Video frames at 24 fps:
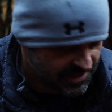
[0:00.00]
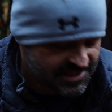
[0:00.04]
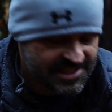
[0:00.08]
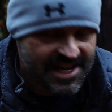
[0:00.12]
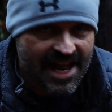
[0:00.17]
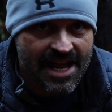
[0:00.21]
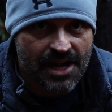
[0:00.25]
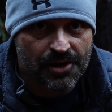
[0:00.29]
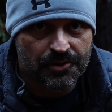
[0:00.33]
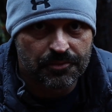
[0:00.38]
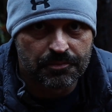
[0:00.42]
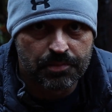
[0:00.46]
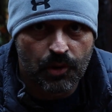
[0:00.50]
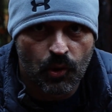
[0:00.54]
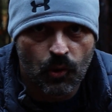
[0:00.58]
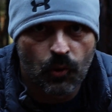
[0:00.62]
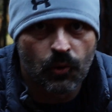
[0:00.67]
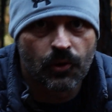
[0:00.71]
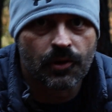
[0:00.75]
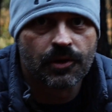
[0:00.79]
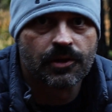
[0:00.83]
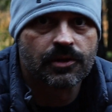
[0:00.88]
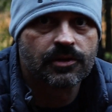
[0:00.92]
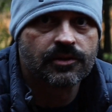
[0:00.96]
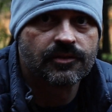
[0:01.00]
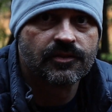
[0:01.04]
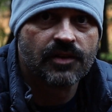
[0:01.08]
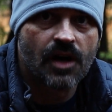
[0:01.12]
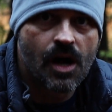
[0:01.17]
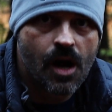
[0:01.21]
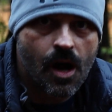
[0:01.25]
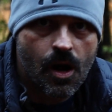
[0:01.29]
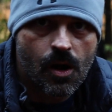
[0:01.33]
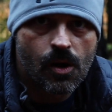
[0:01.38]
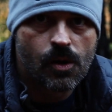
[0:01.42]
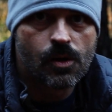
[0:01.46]
downpour
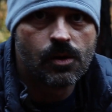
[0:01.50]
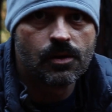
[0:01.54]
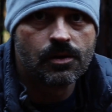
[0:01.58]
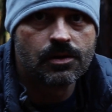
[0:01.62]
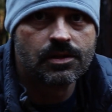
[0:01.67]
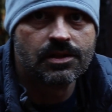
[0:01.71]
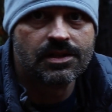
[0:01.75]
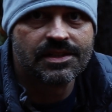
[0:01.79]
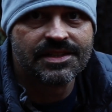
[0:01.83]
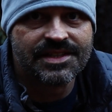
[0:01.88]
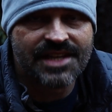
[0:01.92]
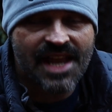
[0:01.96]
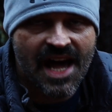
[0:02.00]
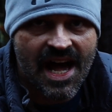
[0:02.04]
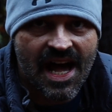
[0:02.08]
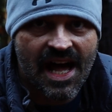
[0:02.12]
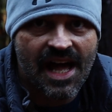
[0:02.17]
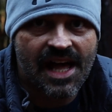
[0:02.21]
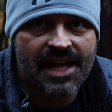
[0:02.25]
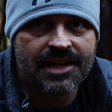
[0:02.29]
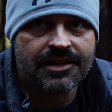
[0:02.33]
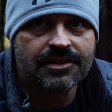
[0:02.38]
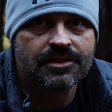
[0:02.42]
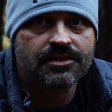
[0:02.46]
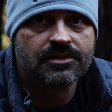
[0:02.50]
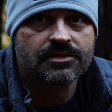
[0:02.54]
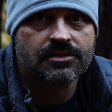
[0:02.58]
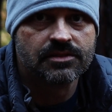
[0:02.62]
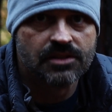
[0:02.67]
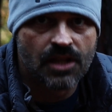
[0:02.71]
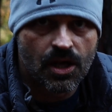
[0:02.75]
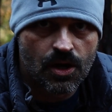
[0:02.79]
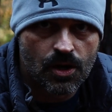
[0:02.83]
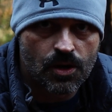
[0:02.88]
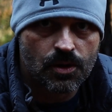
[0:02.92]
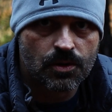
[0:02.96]
all night
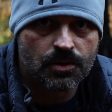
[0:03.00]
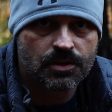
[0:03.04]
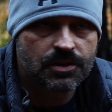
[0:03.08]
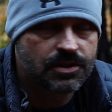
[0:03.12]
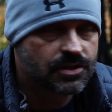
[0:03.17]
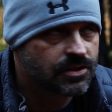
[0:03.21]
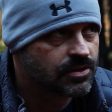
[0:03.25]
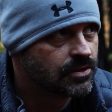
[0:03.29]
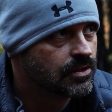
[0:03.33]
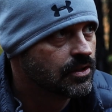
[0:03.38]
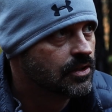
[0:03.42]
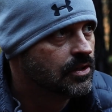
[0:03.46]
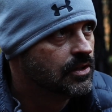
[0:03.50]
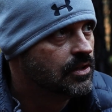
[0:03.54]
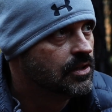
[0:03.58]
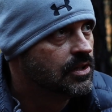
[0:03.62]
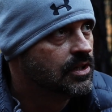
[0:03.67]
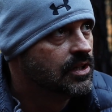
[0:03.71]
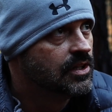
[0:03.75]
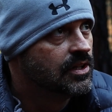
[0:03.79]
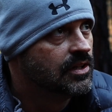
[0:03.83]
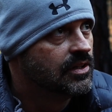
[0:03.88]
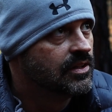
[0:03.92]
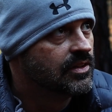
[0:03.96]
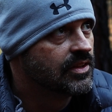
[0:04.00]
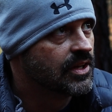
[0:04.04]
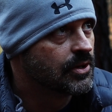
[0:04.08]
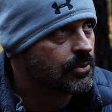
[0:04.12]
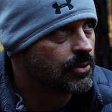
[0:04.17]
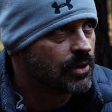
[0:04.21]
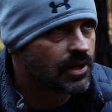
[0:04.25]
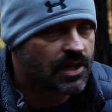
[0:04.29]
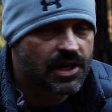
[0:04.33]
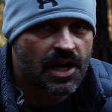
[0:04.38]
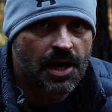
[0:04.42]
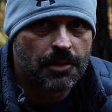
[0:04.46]
long. There
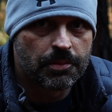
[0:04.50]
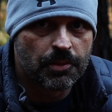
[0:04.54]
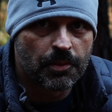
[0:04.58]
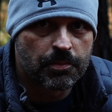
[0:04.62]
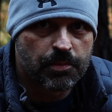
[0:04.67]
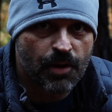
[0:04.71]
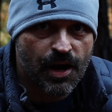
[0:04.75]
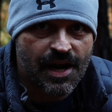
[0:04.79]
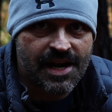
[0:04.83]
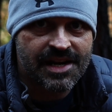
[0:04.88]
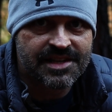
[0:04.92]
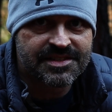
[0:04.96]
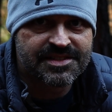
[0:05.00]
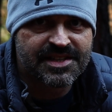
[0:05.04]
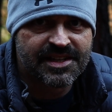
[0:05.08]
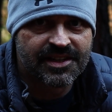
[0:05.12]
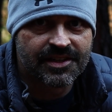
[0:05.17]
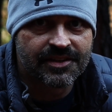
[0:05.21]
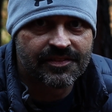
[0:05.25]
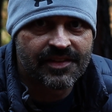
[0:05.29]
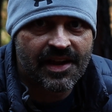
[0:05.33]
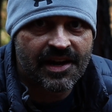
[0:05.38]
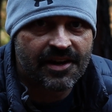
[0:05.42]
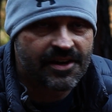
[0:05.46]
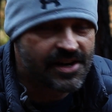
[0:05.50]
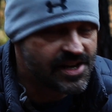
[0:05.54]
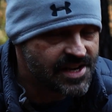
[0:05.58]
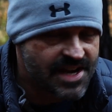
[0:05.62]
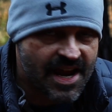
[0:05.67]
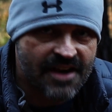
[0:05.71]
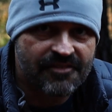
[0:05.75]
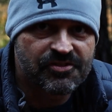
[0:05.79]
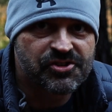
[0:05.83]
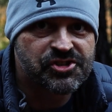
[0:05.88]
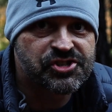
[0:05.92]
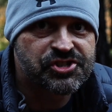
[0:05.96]
were a couple breaks here and there. It
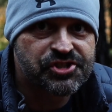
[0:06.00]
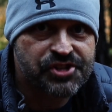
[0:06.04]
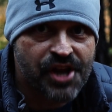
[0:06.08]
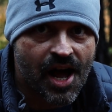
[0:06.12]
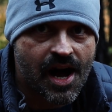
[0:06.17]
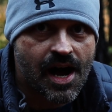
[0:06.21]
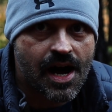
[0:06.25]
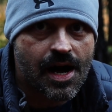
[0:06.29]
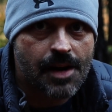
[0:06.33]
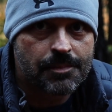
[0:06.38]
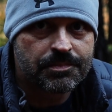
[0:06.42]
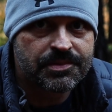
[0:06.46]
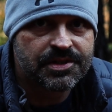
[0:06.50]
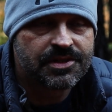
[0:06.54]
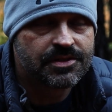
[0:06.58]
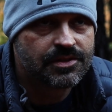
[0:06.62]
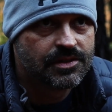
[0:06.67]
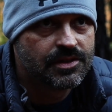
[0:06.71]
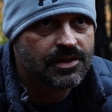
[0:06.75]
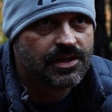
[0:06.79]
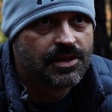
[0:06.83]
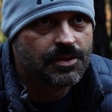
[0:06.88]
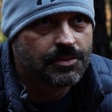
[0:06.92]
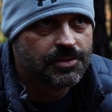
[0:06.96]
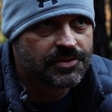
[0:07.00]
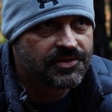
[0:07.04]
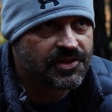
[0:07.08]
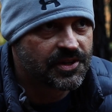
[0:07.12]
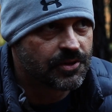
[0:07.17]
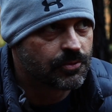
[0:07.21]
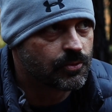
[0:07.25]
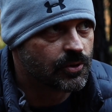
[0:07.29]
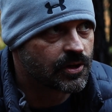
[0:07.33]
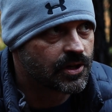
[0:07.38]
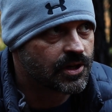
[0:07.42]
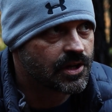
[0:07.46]
never stopped, but
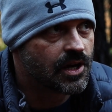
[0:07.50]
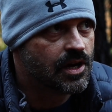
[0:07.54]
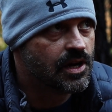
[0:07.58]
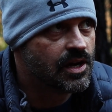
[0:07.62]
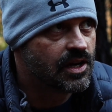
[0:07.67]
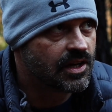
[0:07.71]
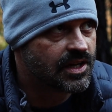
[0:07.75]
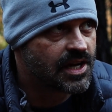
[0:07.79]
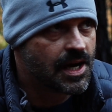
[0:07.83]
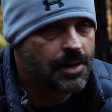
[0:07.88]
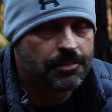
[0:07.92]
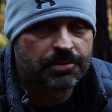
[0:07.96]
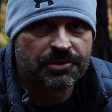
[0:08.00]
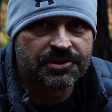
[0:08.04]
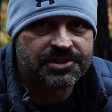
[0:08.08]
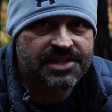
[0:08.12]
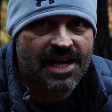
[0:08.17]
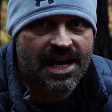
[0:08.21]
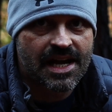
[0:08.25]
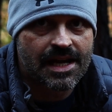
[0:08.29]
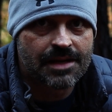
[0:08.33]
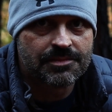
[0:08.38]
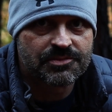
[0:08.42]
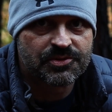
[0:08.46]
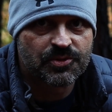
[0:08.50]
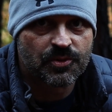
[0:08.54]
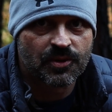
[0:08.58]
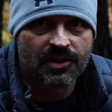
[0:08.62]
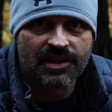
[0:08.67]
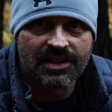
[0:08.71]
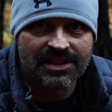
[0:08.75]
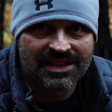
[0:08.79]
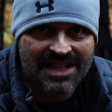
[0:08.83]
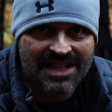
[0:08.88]
there were a couple of times where it